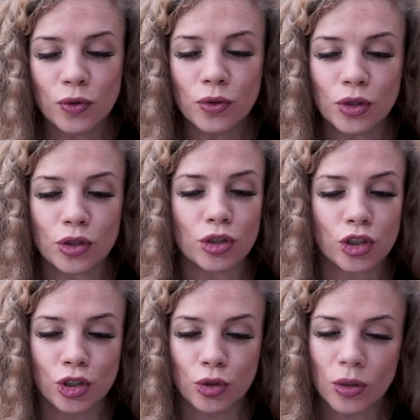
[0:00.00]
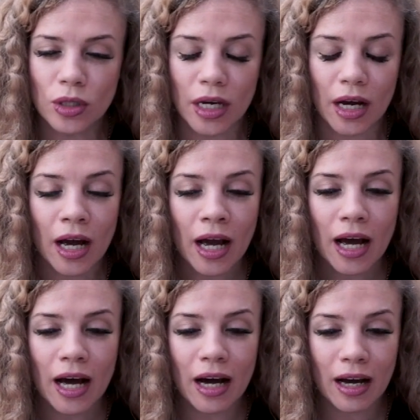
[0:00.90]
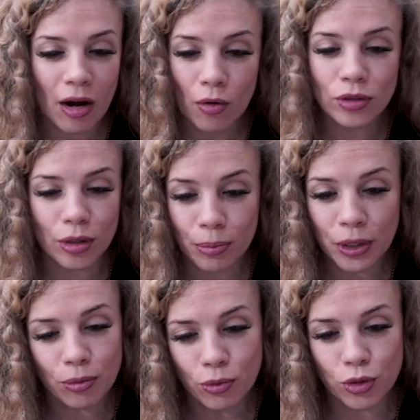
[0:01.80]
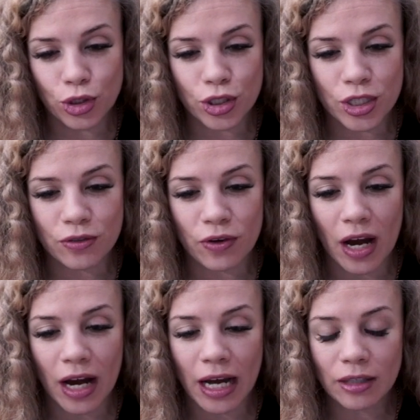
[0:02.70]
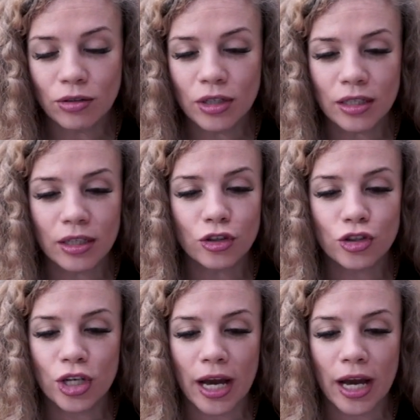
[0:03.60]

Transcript: does the Kali has some advantages that